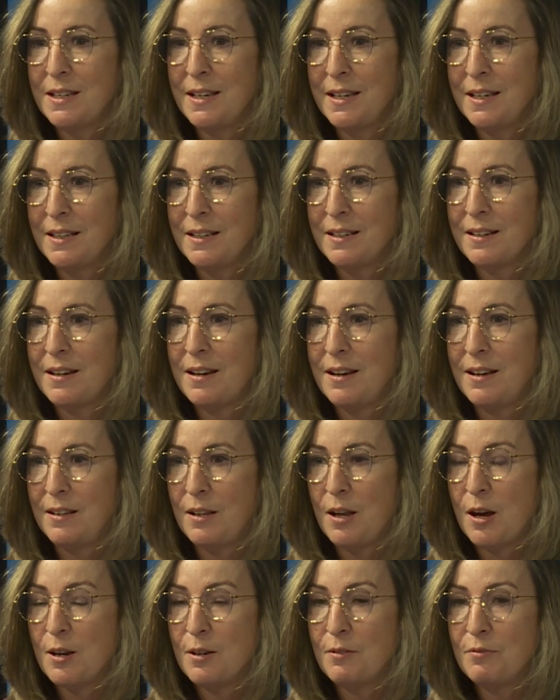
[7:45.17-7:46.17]
in a
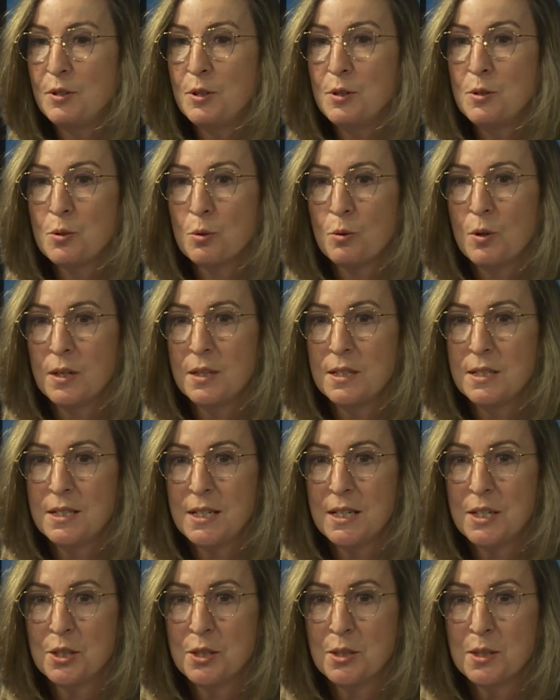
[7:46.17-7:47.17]
lot of news
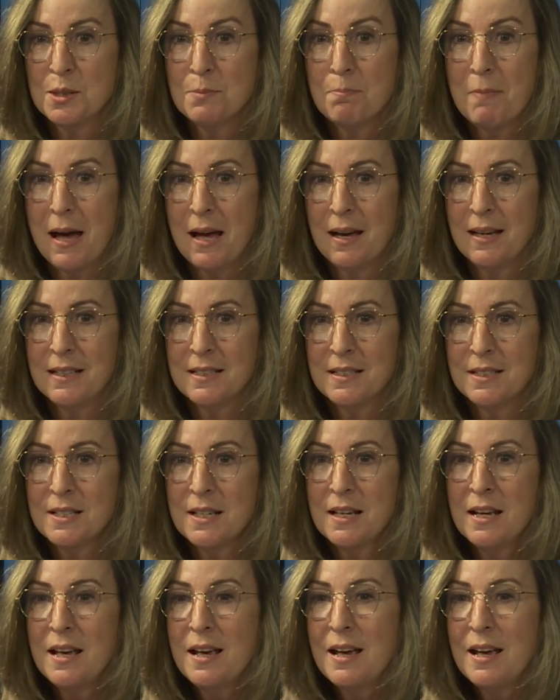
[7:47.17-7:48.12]
organizations' minds.